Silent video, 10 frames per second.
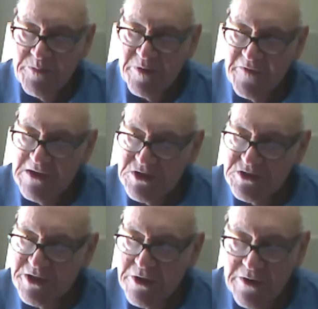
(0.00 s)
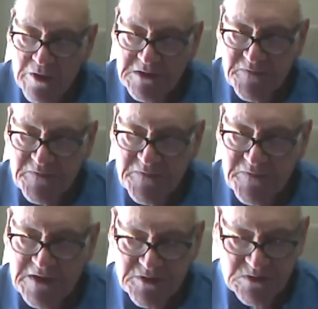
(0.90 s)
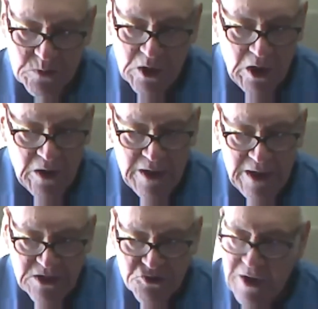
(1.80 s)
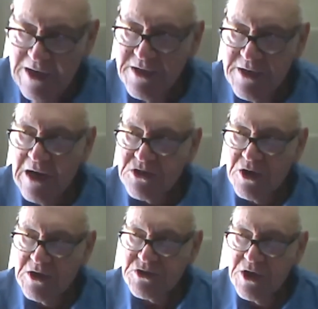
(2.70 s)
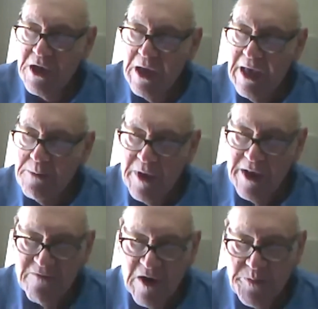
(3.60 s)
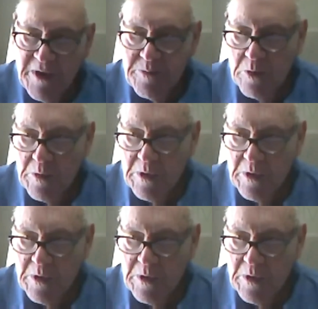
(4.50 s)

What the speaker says: prevention center, and those visitors were all trained in our church, and many of our people were